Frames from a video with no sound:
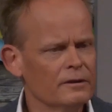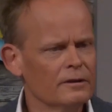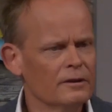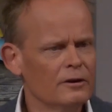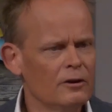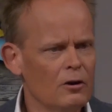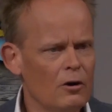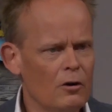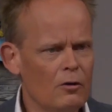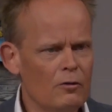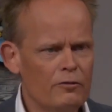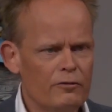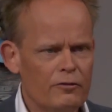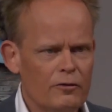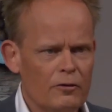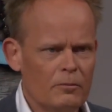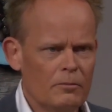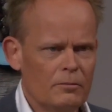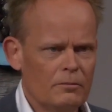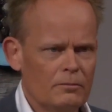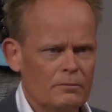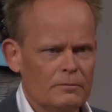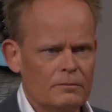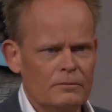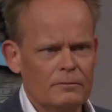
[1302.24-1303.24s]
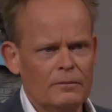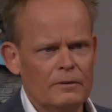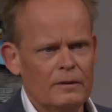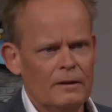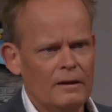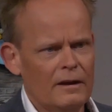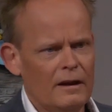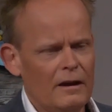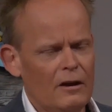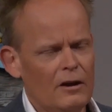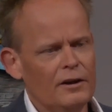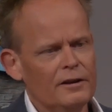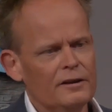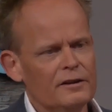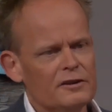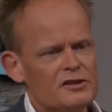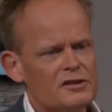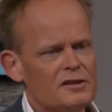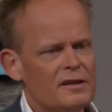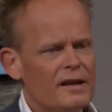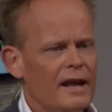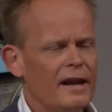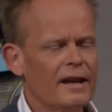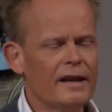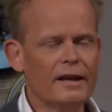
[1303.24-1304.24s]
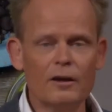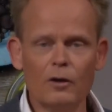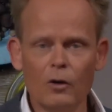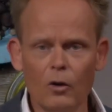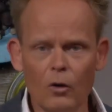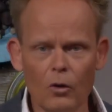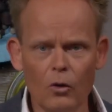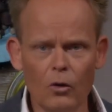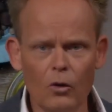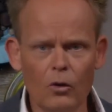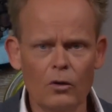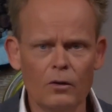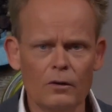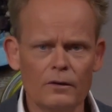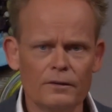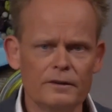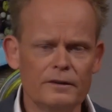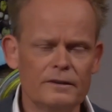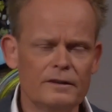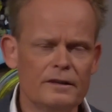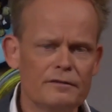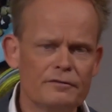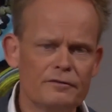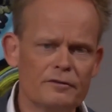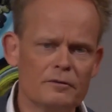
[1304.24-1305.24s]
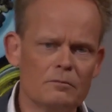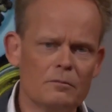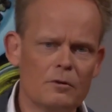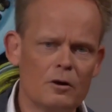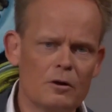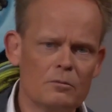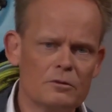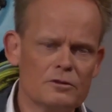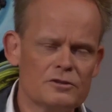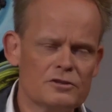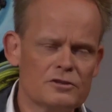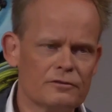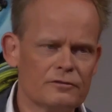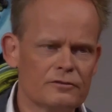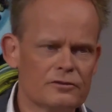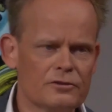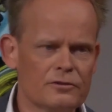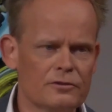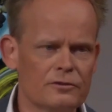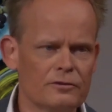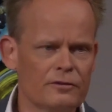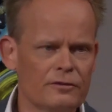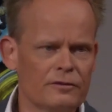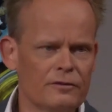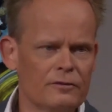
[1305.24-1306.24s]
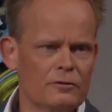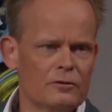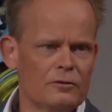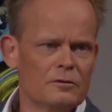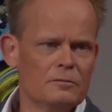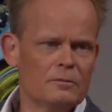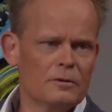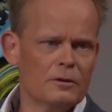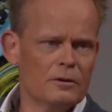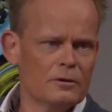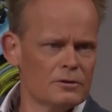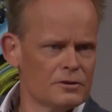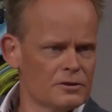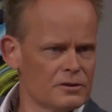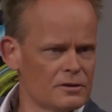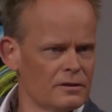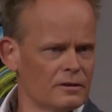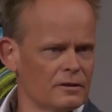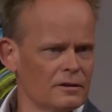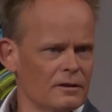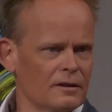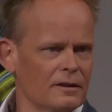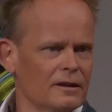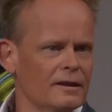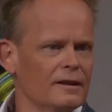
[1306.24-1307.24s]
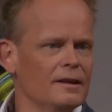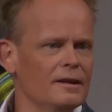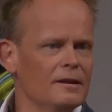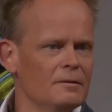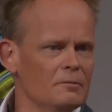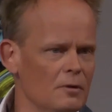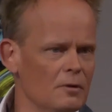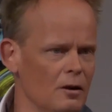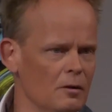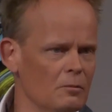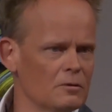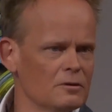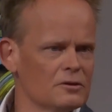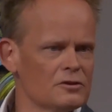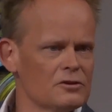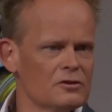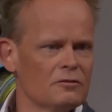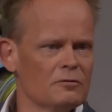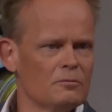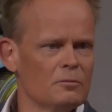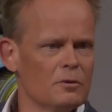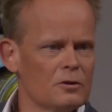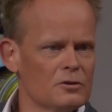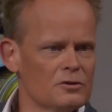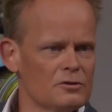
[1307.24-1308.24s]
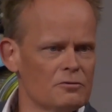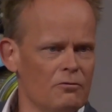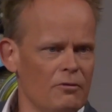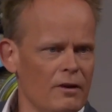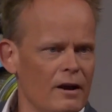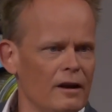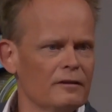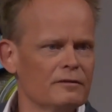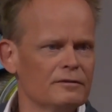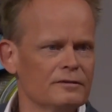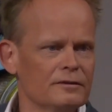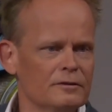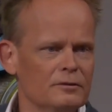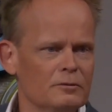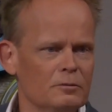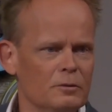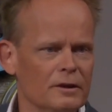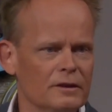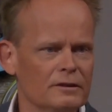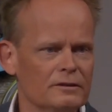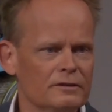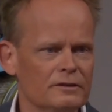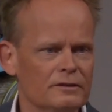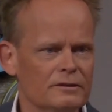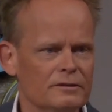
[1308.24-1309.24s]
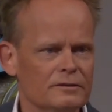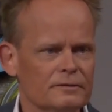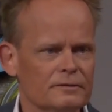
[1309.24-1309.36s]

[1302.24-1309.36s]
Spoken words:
go from understanding all the different moments of truth to the most key moments or most relevant ones?